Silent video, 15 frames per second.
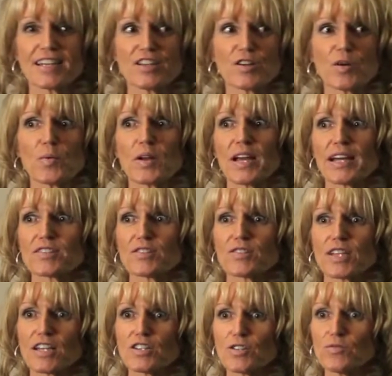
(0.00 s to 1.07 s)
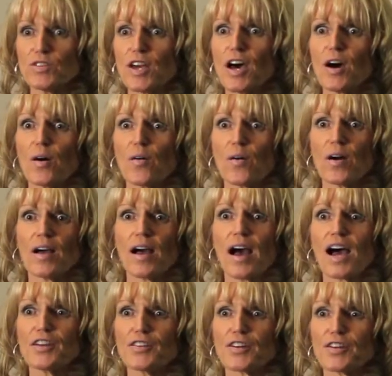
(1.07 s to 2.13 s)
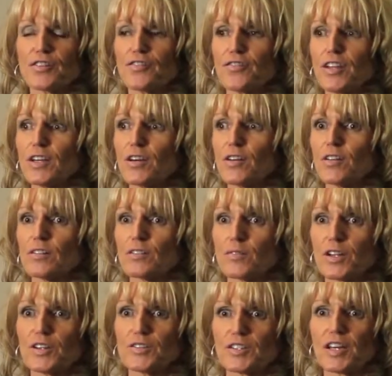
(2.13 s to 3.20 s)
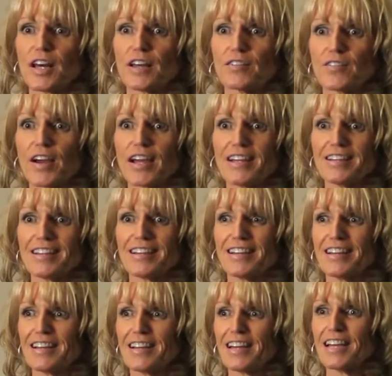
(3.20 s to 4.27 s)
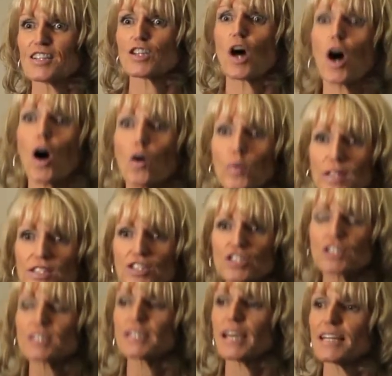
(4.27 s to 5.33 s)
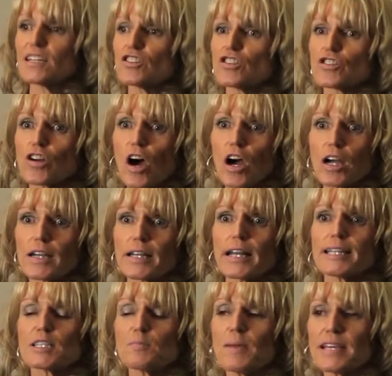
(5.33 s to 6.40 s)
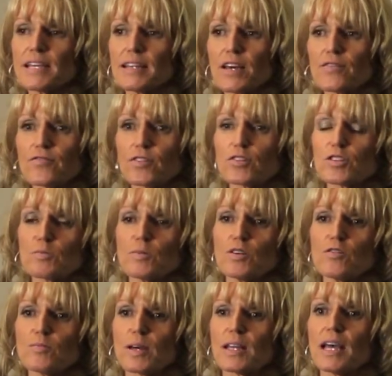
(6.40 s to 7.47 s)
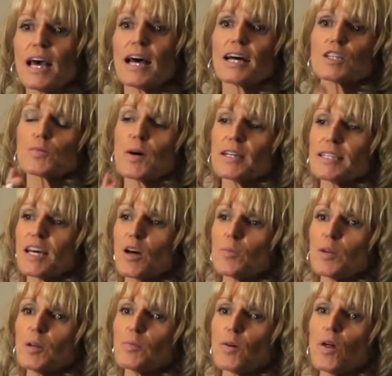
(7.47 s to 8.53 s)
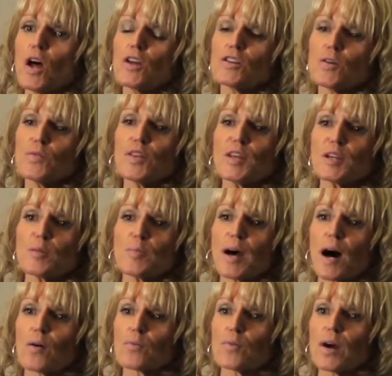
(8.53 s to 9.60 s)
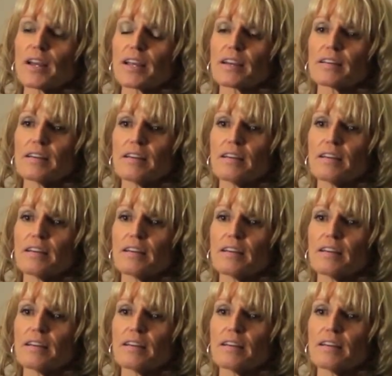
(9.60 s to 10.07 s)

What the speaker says: and you don't want to exercise, you know how you're going to feel when you're done, right? It's always just getting started. It's making that first movement. That's why I tell people, don't think about running